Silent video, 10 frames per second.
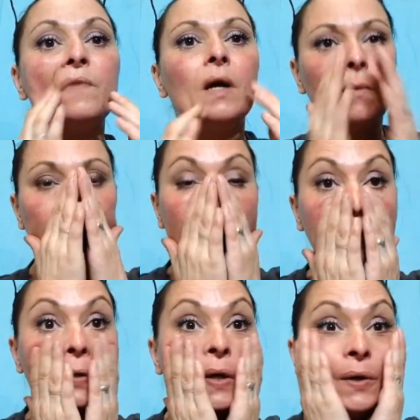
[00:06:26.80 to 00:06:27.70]
I want to
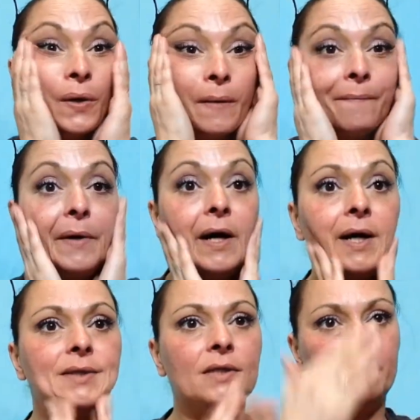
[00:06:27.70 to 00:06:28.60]
go out and
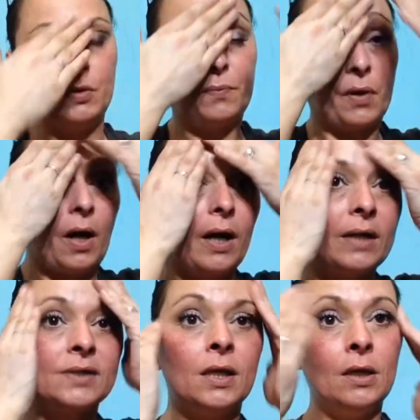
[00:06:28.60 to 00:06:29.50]
buy some new
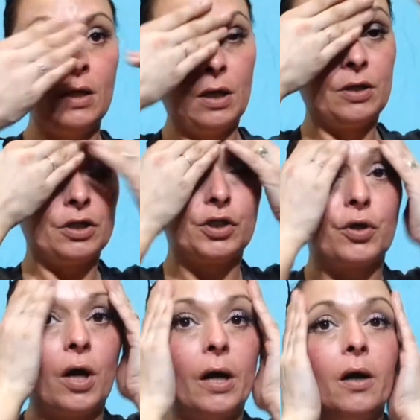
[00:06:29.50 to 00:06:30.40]
products to
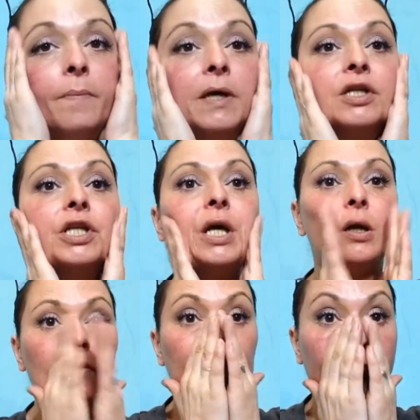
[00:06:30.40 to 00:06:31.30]
try on my
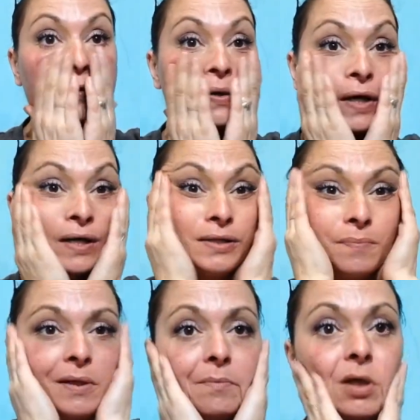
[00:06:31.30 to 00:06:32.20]
channel for you guys,
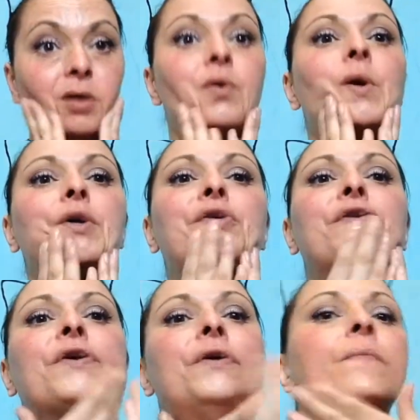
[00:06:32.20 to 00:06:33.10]
but I'm not quite
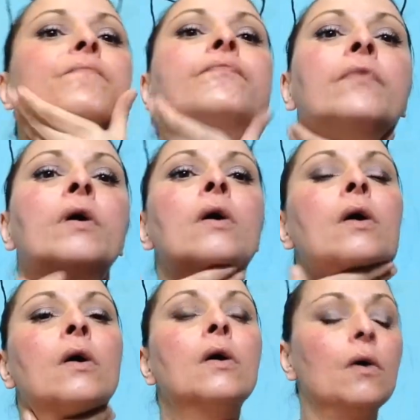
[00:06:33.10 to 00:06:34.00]
sure
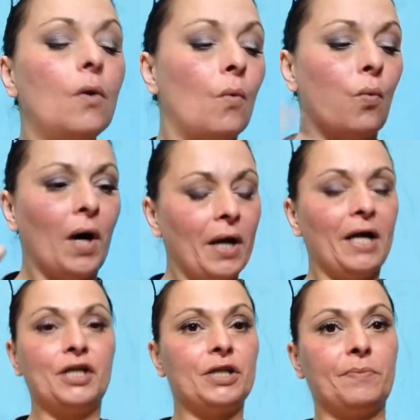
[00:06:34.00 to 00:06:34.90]
what
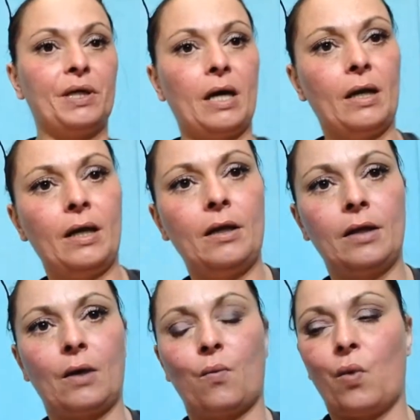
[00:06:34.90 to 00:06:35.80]
I should be getting,
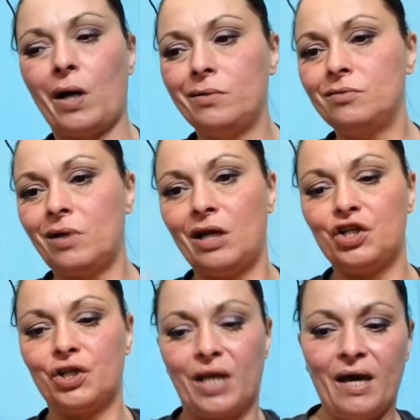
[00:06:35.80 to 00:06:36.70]
like what I
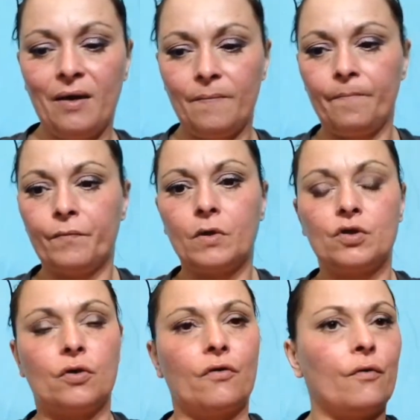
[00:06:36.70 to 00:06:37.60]
should get.
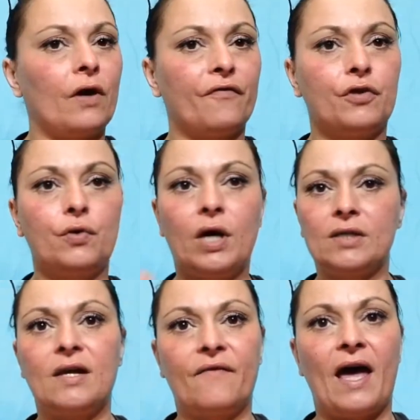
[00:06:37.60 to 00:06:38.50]
So if you
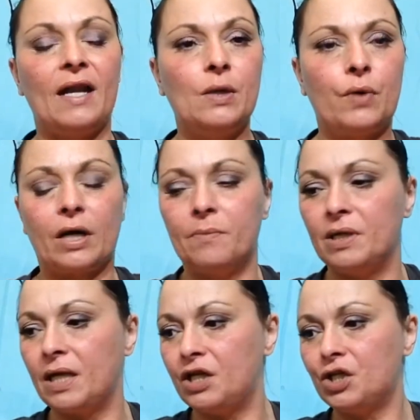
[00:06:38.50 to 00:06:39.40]
guys have any
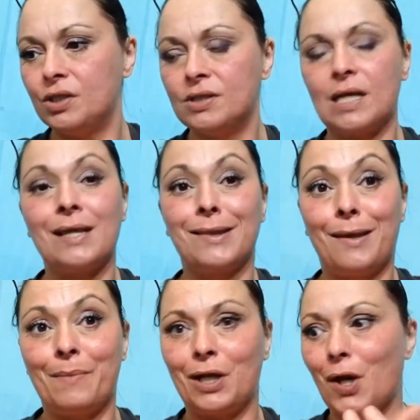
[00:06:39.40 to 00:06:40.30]
recommendations,
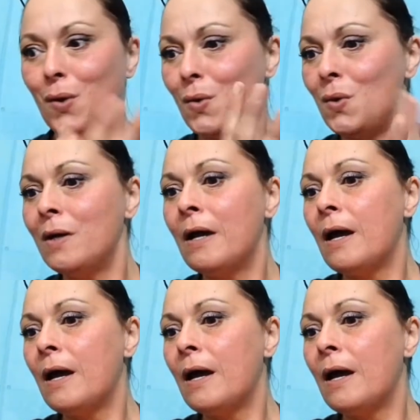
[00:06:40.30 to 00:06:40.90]
let me know.